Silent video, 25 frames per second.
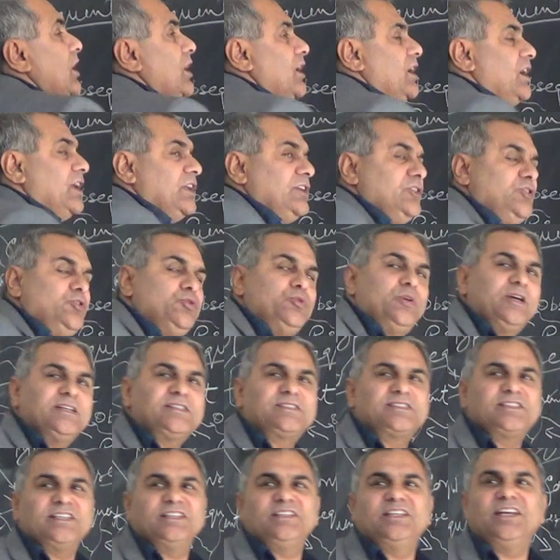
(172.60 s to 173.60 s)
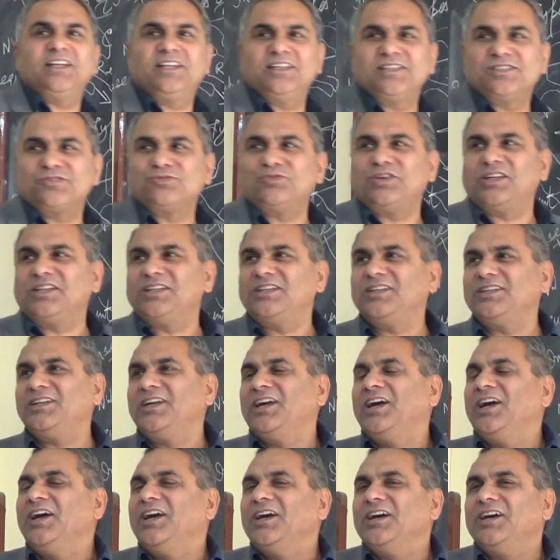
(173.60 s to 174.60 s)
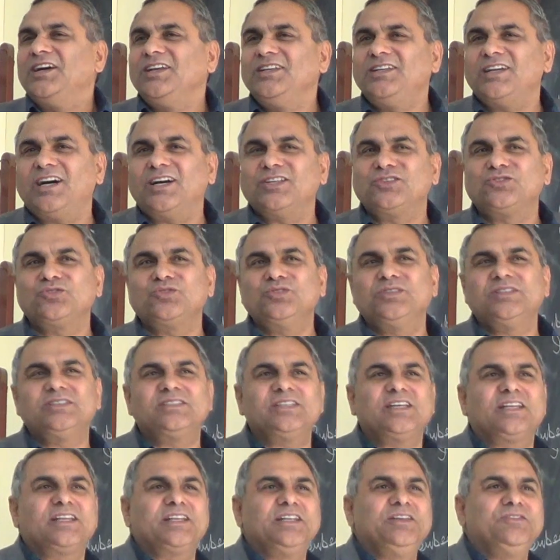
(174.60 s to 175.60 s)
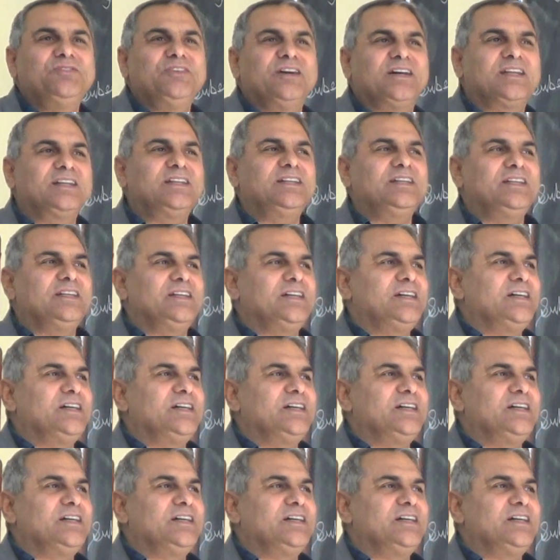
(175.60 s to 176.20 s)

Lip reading: In USA there is one, Yaju is a river,